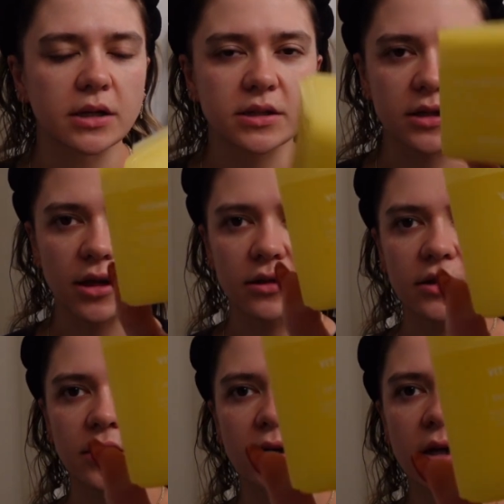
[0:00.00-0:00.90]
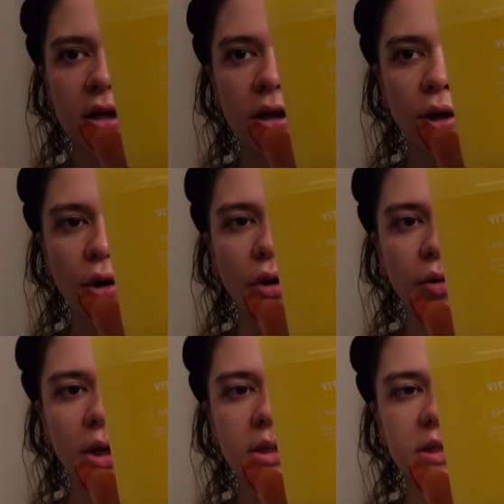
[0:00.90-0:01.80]
It's another
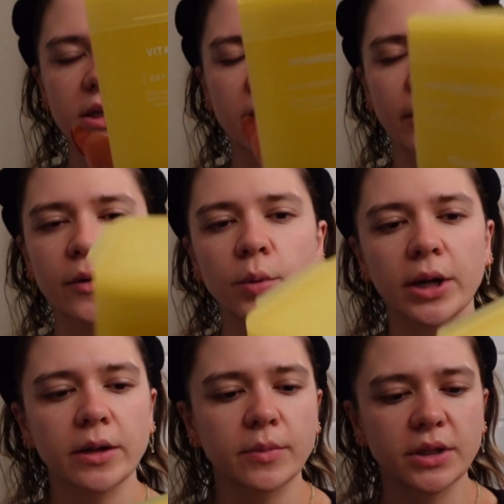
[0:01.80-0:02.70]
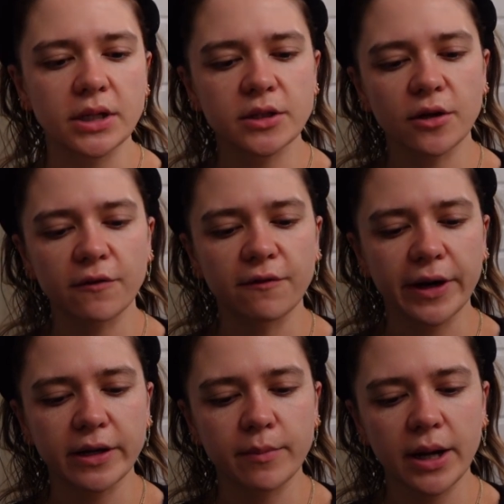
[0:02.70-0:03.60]
Korean skincare brand, but these are
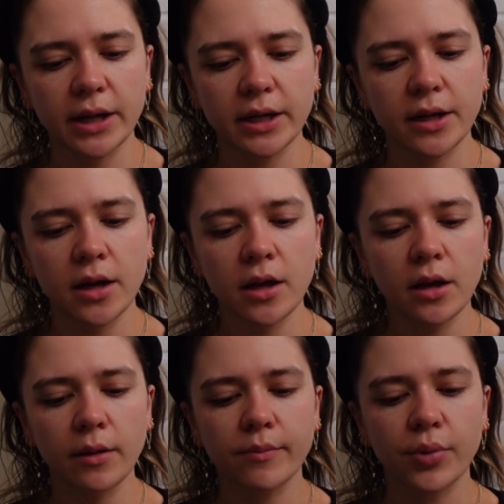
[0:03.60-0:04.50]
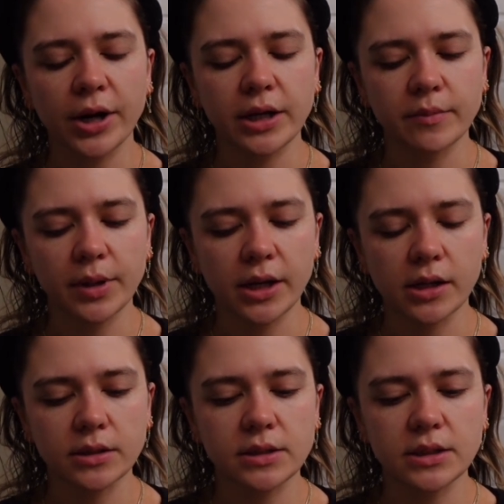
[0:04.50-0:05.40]
Vitamide brightening
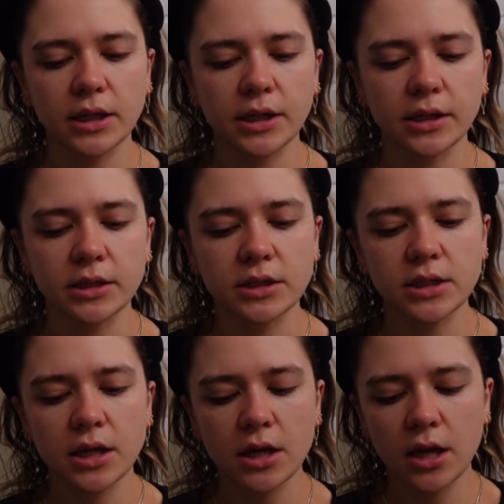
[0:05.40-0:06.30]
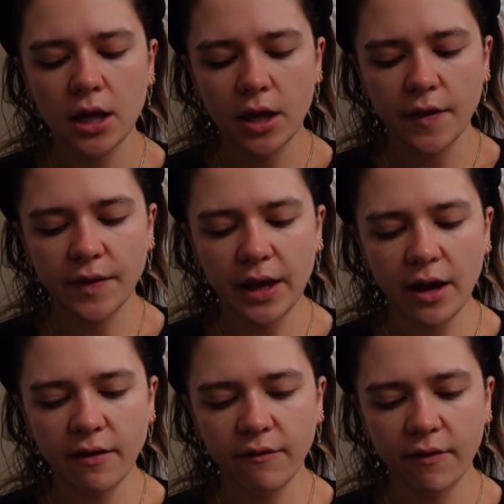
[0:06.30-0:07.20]
pads, and they
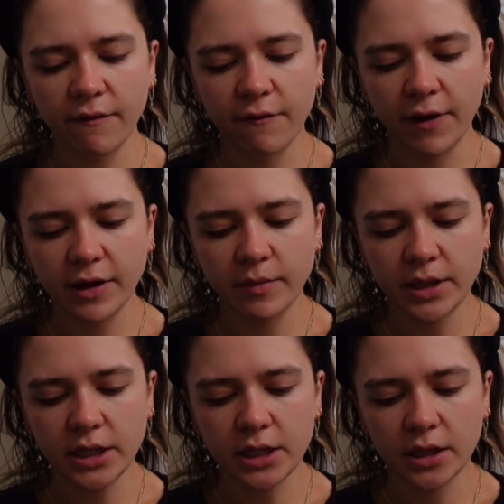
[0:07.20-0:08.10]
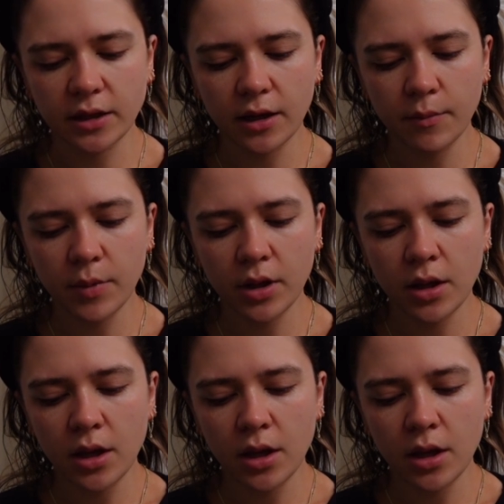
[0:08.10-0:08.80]
have vitamin E in them.